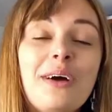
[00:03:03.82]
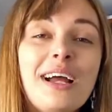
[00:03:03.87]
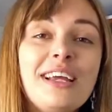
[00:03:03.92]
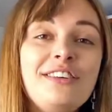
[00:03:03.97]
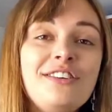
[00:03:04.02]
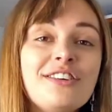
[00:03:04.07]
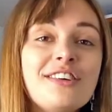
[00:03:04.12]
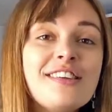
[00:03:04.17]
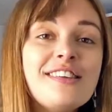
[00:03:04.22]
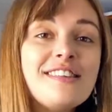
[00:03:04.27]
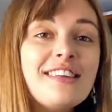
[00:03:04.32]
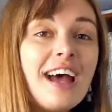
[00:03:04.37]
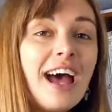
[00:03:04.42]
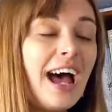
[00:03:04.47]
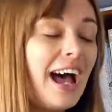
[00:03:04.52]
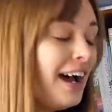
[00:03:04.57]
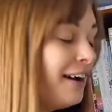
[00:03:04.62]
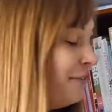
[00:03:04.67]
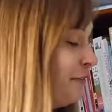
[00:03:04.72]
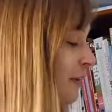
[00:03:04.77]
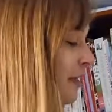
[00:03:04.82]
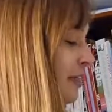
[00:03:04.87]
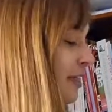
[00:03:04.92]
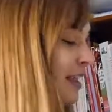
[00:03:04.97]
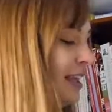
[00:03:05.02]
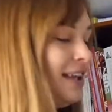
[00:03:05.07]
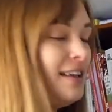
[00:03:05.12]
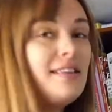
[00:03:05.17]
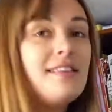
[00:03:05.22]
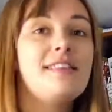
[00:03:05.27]
I just have
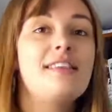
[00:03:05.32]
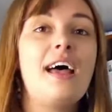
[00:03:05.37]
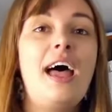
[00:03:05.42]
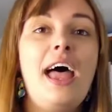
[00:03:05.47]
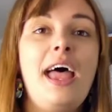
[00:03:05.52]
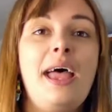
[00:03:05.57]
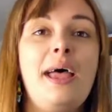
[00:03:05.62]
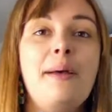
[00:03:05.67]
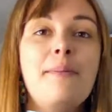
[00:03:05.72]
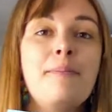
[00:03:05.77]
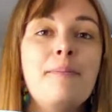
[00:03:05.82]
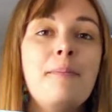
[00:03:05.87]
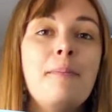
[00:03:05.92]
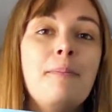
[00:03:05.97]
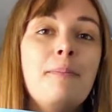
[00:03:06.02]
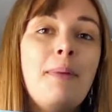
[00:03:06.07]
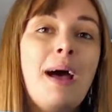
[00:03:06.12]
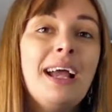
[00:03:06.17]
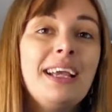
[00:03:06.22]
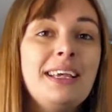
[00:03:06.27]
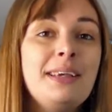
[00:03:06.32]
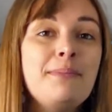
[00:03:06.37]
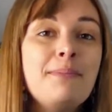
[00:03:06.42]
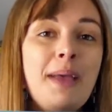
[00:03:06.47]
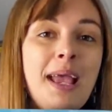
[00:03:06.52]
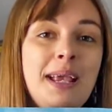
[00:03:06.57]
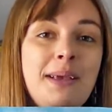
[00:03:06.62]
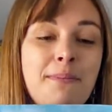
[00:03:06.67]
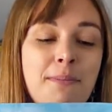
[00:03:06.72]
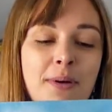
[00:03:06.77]
this backing
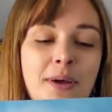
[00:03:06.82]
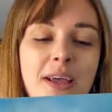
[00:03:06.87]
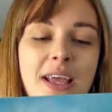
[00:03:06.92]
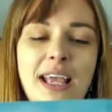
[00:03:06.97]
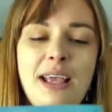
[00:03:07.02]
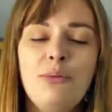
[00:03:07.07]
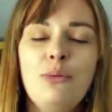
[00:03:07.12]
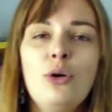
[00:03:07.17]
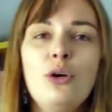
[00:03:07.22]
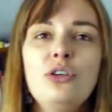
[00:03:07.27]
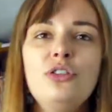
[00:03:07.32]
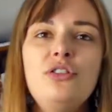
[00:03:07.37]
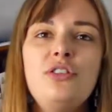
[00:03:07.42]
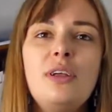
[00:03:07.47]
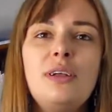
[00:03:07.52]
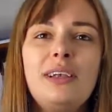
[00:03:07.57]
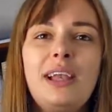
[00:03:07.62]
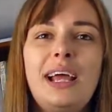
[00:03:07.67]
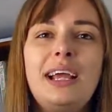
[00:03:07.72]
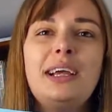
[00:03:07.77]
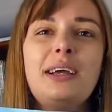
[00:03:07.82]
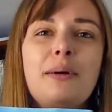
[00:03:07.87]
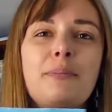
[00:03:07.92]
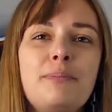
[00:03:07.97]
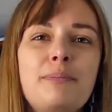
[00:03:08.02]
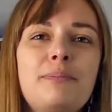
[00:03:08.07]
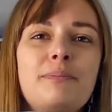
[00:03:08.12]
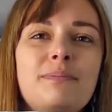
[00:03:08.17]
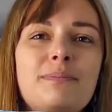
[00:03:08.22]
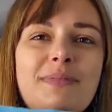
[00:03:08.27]
paper. It was like
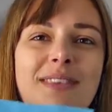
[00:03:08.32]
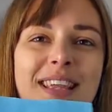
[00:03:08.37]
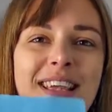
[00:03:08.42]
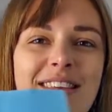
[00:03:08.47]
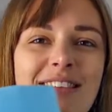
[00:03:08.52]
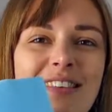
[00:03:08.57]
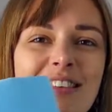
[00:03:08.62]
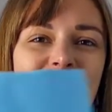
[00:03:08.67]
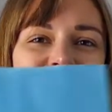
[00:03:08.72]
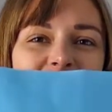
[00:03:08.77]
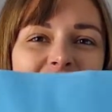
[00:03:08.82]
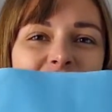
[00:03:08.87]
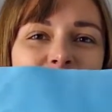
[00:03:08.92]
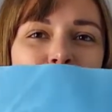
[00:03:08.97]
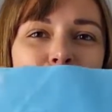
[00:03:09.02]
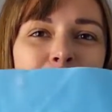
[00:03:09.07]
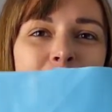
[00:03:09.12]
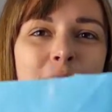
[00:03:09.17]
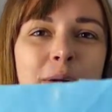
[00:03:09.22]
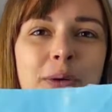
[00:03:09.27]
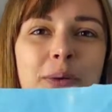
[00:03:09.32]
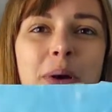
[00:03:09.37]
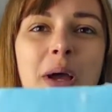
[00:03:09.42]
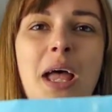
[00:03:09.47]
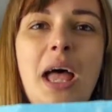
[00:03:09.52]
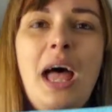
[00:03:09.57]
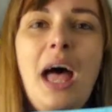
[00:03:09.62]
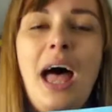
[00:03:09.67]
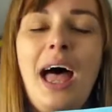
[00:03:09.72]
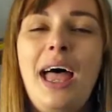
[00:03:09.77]
this shade of blue,
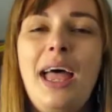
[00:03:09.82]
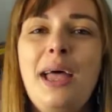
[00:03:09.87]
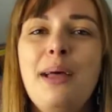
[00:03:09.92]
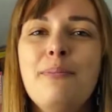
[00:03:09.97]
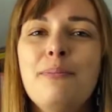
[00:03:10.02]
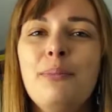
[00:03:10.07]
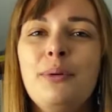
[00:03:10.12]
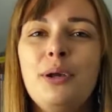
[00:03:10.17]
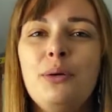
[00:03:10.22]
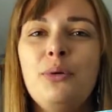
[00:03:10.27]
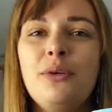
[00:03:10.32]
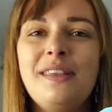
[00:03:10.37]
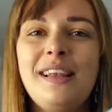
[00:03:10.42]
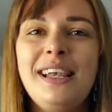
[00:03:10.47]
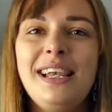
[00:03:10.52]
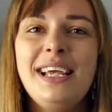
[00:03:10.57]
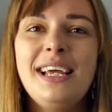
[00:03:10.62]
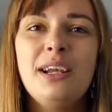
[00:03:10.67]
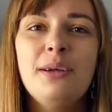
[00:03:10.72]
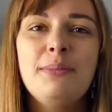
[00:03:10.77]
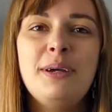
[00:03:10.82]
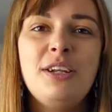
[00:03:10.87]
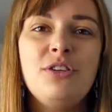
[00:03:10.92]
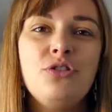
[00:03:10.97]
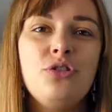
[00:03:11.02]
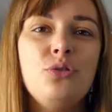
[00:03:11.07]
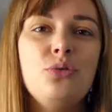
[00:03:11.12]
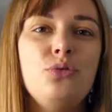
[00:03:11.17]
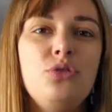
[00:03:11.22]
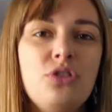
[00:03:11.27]
but it was a little bit
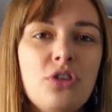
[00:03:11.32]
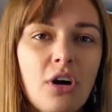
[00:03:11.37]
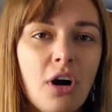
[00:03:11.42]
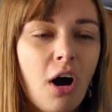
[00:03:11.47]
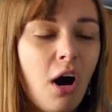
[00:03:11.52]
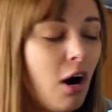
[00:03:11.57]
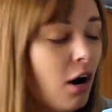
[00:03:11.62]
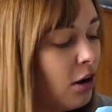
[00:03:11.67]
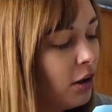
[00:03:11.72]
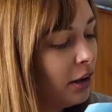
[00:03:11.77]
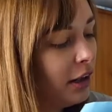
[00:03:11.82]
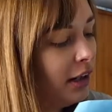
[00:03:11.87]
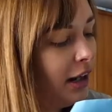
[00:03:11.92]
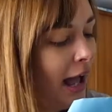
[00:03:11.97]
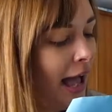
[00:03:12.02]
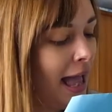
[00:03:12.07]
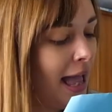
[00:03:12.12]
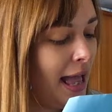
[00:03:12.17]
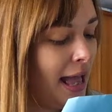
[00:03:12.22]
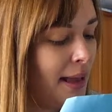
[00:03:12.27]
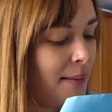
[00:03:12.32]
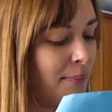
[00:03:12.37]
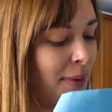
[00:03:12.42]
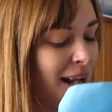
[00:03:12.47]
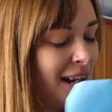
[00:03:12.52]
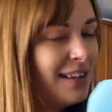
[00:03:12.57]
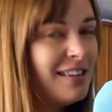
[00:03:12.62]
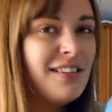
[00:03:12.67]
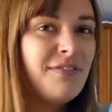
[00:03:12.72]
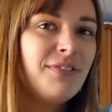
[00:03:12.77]
too dark, and
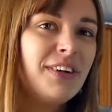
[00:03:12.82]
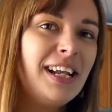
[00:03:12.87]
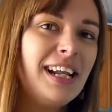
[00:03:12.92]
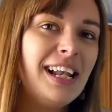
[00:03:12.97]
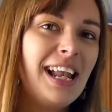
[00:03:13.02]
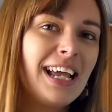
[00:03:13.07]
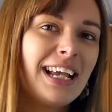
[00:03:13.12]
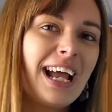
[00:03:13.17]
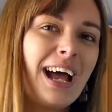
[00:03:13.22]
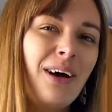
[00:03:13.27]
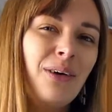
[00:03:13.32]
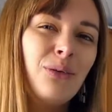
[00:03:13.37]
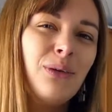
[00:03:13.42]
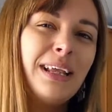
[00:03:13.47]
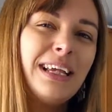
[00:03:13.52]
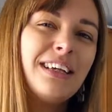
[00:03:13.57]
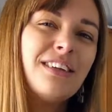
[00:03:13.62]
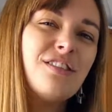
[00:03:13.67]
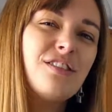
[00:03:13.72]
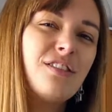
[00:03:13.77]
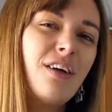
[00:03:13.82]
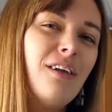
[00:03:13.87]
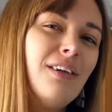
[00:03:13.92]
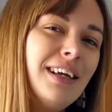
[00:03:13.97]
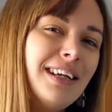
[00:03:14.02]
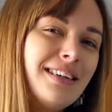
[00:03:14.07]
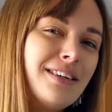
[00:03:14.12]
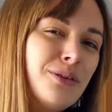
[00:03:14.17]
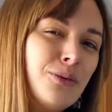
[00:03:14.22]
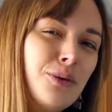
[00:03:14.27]
I didn't really like how like
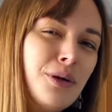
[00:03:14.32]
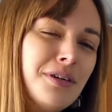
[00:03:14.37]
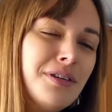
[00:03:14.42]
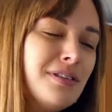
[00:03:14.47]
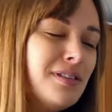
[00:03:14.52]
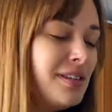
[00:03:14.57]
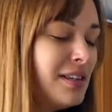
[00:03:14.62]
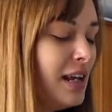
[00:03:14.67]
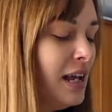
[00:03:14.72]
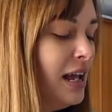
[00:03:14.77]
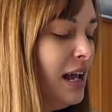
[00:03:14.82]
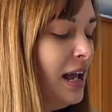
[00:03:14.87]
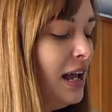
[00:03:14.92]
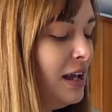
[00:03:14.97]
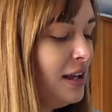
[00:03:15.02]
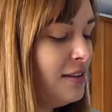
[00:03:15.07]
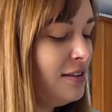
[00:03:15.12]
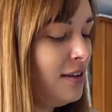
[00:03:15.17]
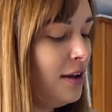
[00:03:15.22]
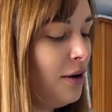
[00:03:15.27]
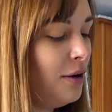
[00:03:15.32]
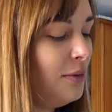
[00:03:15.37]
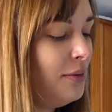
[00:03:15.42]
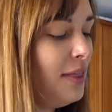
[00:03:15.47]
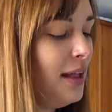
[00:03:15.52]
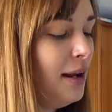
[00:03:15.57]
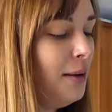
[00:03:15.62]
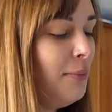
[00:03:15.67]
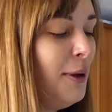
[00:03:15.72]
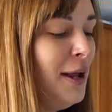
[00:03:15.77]
solid it was. So
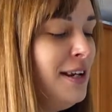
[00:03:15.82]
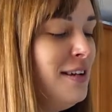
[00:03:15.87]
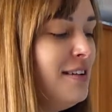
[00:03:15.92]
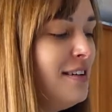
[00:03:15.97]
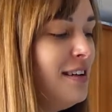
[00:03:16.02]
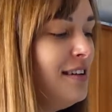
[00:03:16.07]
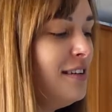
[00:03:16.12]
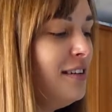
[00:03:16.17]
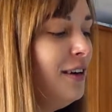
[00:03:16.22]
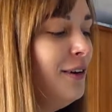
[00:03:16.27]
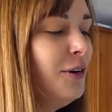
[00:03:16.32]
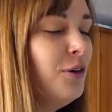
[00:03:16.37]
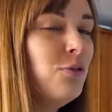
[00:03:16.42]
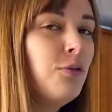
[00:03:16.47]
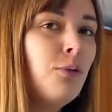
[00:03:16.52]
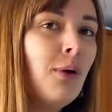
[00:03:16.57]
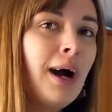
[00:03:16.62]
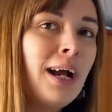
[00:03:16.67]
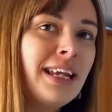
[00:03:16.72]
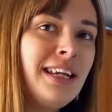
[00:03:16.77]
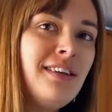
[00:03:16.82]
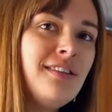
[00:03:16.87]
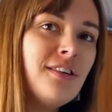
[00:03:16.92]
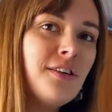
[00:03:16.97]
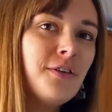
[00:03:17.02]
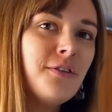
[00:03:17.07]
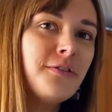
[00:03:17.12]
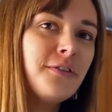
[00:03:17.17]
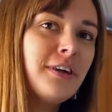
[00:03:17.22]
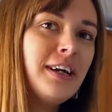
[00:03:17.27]
then I painted a load of white
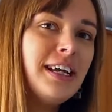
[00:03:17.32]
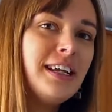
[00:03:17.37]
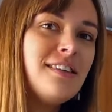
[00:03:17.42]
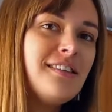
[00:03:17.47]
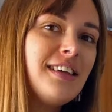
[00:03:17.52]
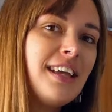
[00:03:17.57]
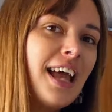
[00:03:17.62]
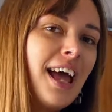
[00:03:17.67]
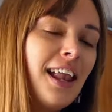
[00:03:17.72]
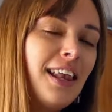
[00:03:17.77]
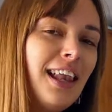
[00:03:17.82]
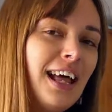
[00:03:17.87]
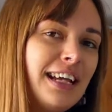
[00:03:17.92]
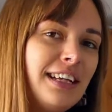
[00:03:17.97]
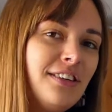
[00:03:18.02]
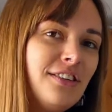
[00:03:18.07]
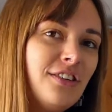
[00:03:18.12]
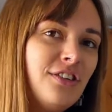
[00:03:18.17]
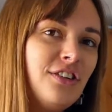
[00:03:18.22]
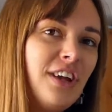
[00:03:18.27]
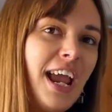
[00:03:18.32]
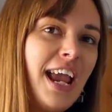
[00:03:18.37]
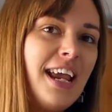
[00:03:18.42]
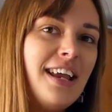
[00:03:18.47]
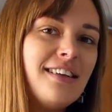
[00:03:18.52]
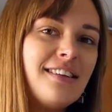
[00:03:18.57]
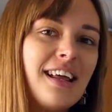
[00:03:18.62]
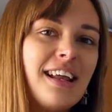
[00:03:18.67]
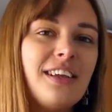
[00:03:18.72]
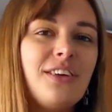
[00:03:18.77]
over it to get a lighter
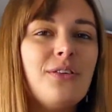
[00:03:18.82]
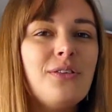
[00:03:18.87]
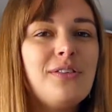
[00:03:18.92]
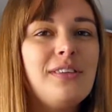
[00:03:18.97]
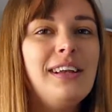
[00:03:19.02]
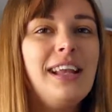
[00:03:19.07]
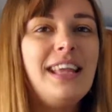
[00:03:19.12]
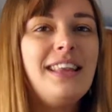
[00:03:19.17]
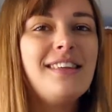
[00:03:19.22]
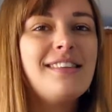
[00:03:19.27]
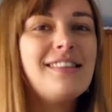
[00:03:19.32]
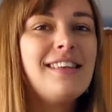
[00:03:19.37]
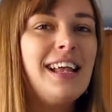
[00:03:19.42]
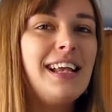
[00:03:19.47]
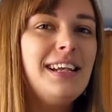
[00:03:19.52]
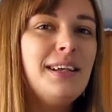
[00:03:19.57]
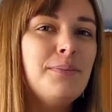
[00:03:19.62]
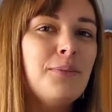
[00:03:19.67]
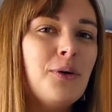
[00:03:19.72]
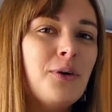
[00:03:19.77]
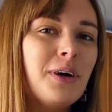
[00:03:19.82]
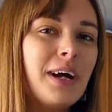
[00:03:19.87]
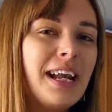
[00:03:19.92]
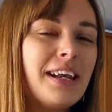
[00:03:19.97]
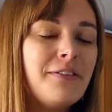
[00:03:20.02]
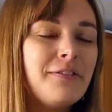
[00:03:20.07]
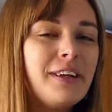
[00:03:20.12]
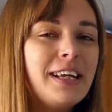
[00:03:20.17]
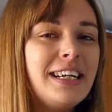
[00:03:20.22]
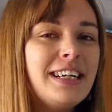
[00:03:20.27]
shade, and I also like the slightly more kind
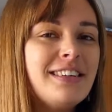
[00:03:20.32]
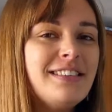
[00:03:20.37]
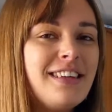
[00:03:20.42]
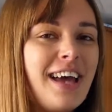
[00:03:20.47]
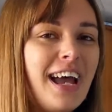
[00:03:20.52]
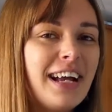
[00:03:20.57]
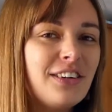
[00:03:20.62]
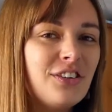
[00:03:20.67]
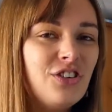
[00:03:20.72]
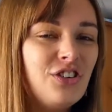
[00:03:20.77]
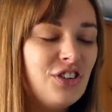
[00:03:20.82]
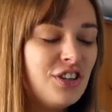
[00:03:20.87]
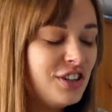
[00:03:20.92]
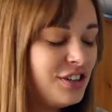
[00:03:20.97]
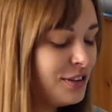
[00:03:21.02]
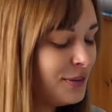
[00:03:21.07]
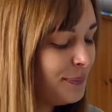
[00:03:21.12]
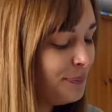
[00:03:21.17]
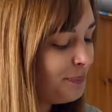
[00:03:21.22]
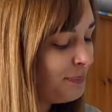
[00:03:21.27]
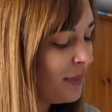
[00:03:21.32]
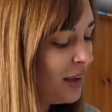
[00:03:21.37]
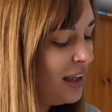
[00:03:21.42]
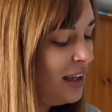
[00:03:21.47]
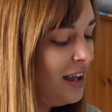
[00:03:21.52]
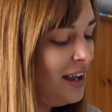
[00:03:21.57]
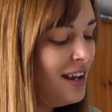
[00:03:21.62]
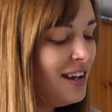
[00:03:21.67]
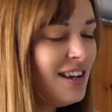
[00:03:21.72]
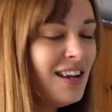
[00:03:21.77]
of like textured
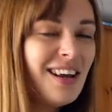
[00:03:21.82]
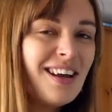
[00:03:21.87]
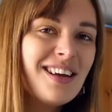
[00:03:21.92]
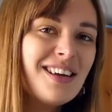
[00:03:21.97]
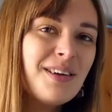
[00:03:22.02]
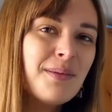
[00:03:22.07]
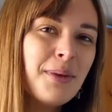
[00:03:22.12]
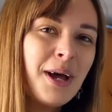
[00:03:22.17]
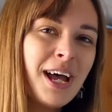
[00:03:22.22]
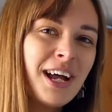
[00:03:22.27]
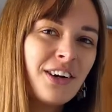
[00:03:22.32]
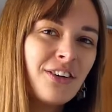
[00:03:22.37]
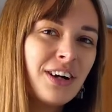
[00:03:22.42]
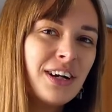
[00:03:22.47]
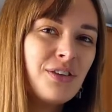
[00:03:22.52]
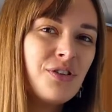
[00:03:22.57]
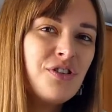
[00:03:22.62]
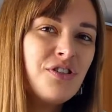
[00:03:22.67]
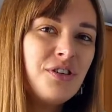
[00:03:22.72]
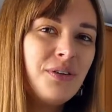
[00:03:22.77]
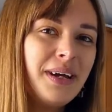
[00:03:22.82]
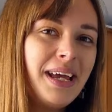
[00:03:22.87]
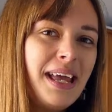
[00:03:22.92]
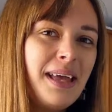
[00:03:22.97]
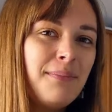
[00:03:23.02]
kind of background to it.